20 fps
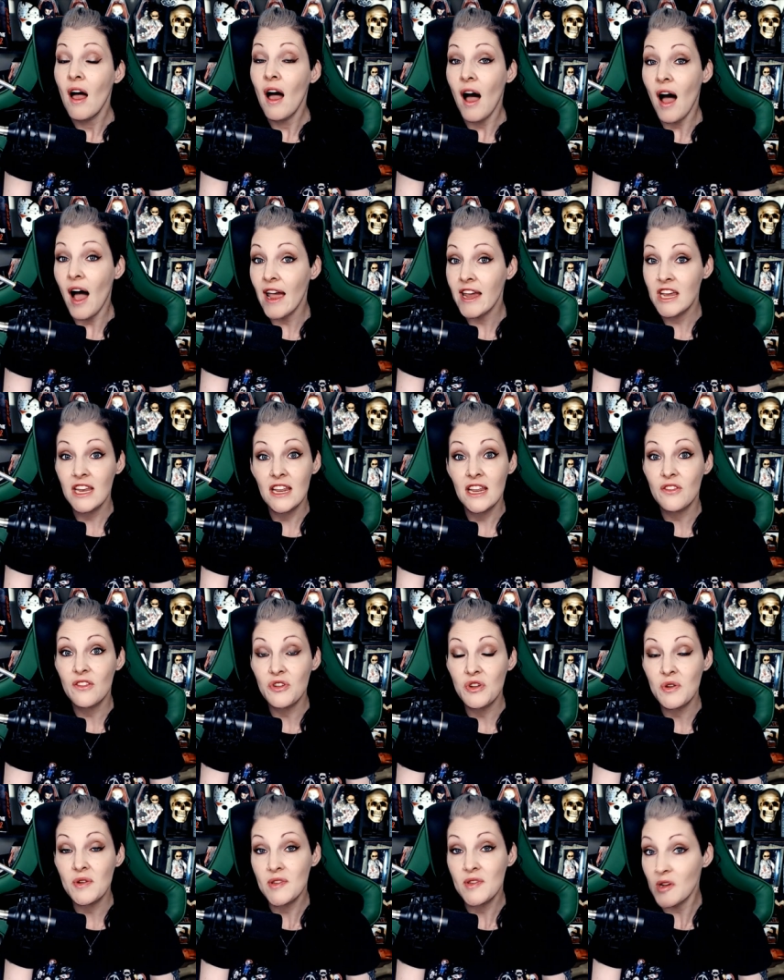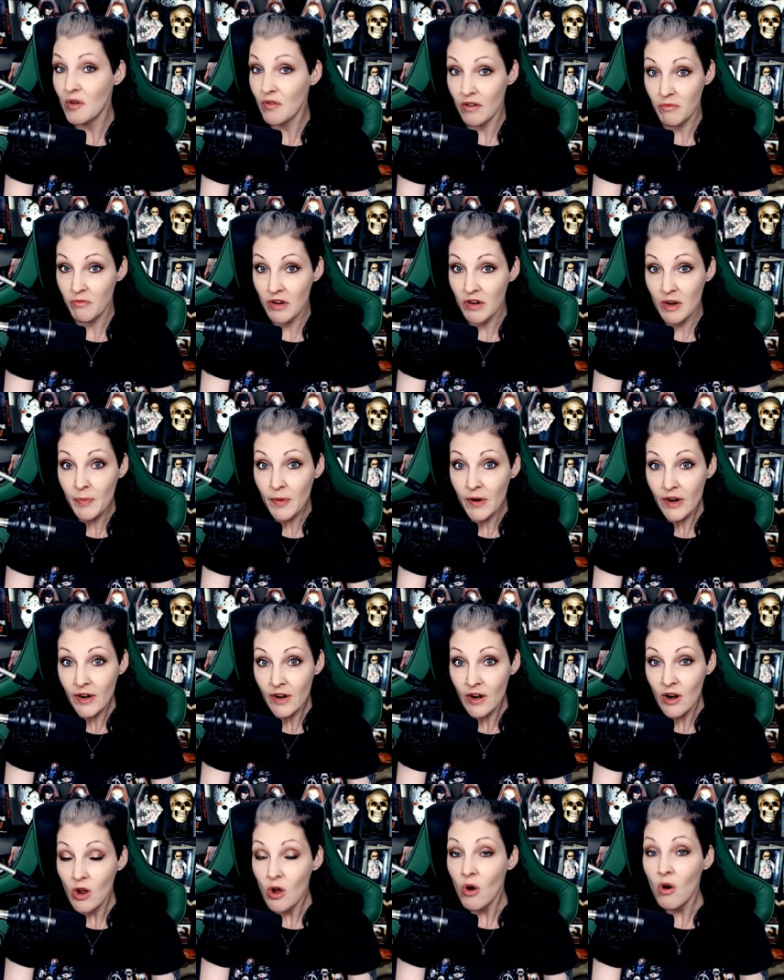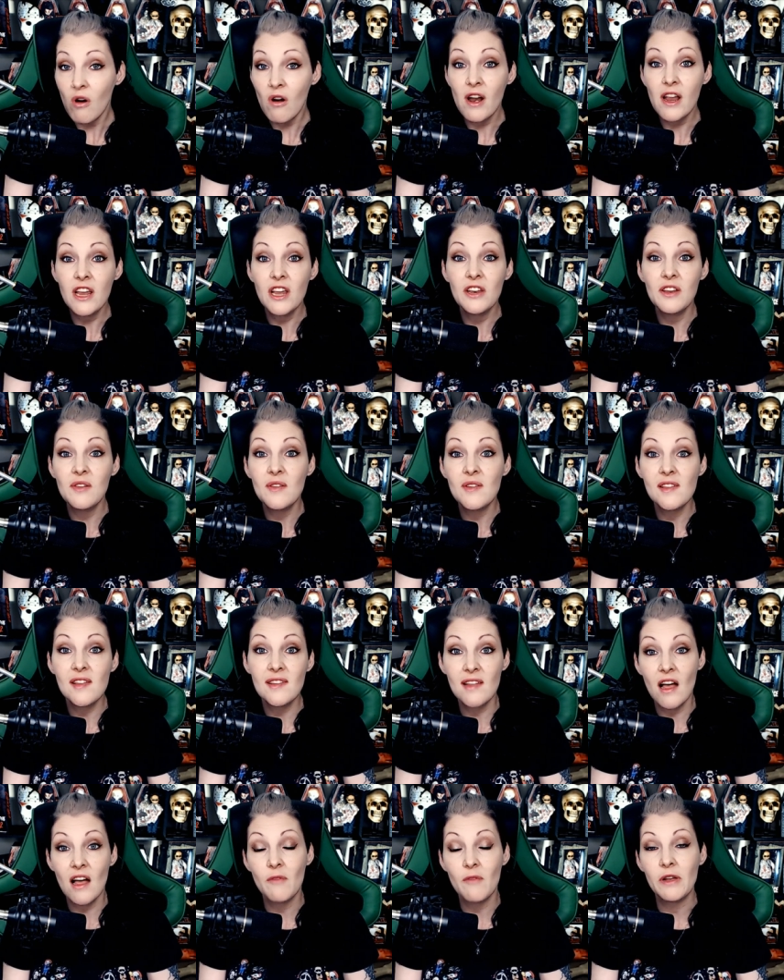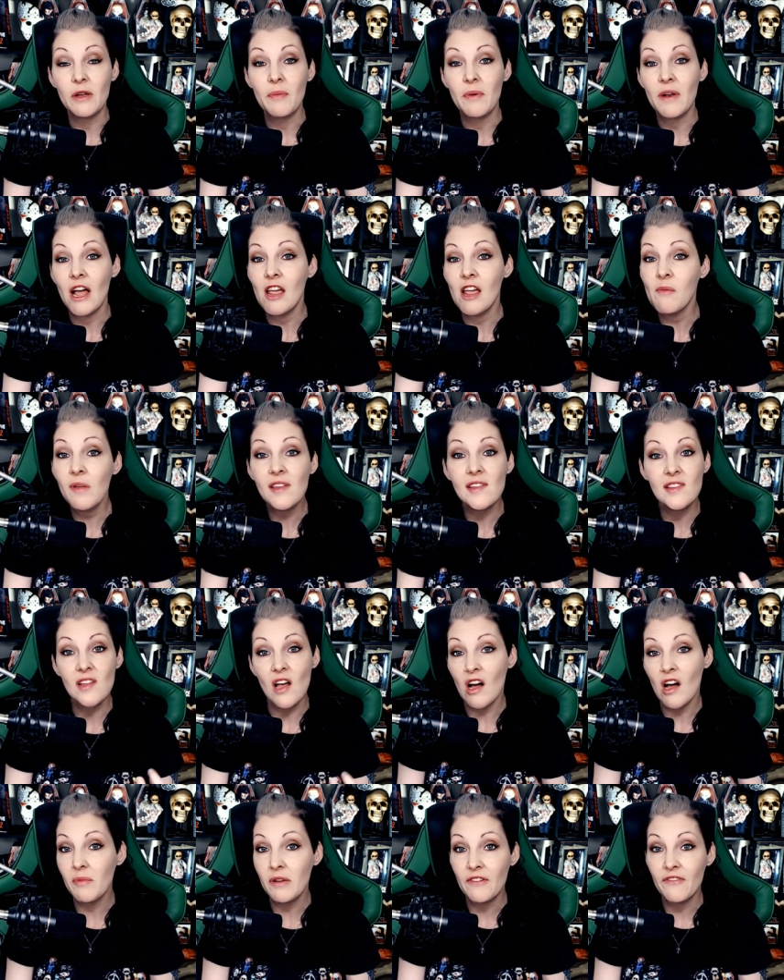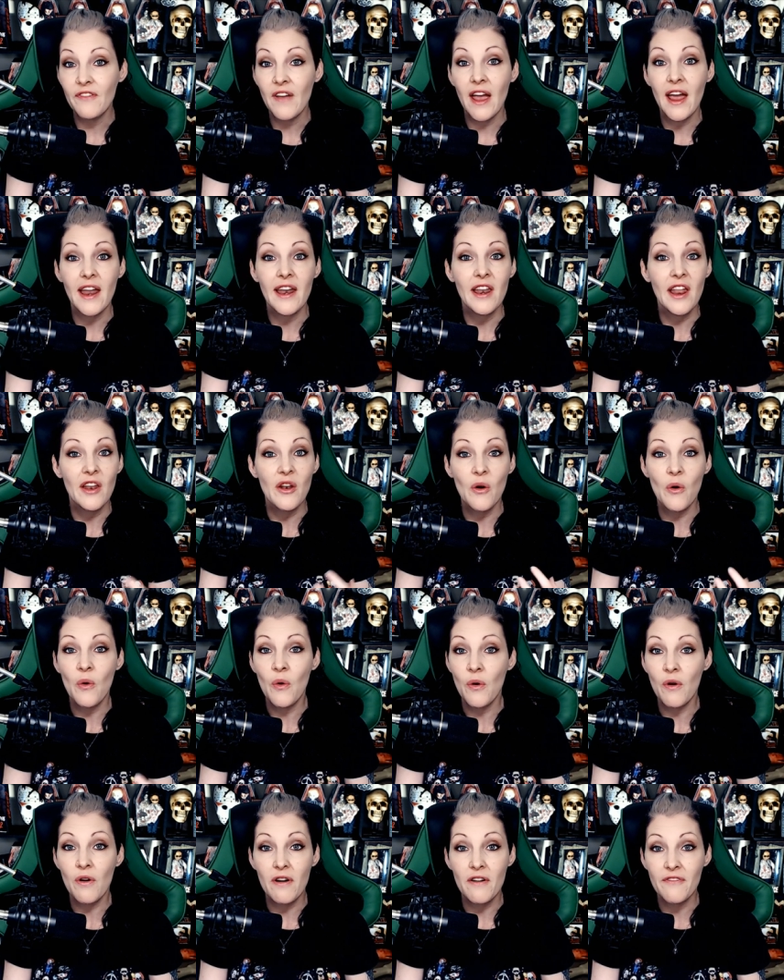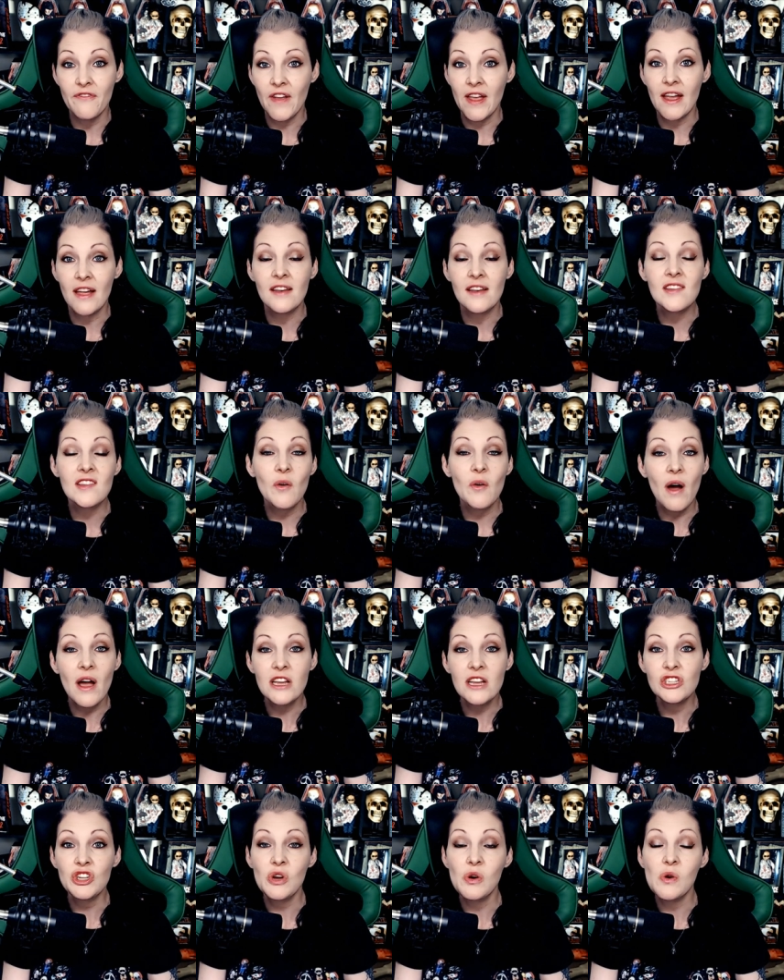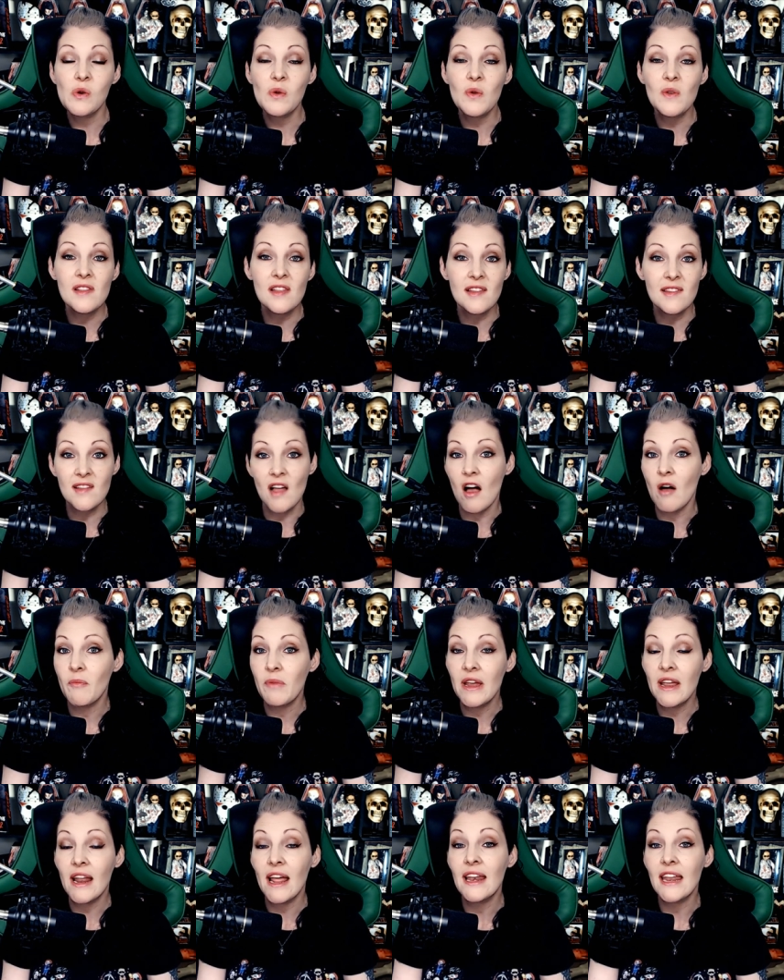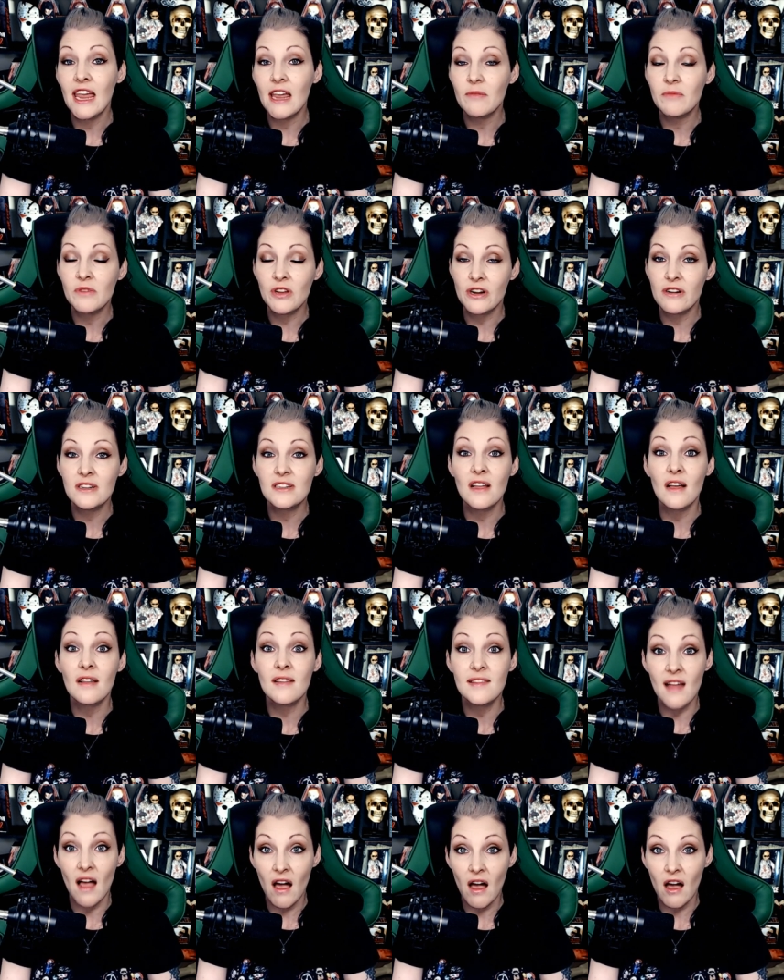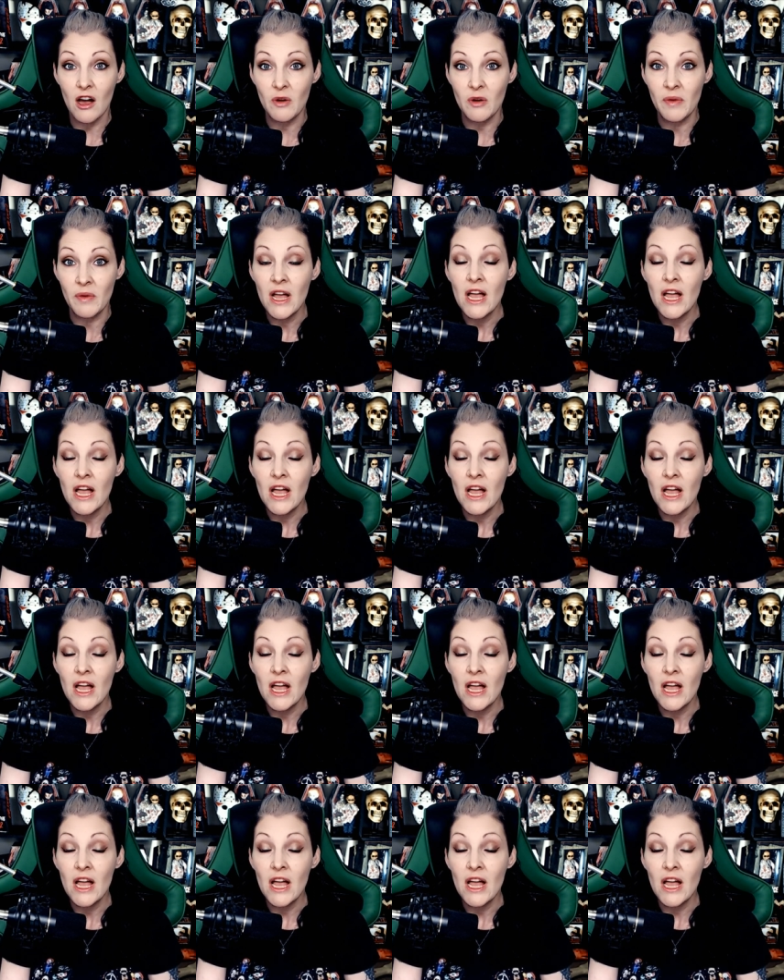I could either use the Grim Reaper, or I can use the zombie, but I am a zombie fan and a horror fan, so I chose the zombie and I named her Dazom.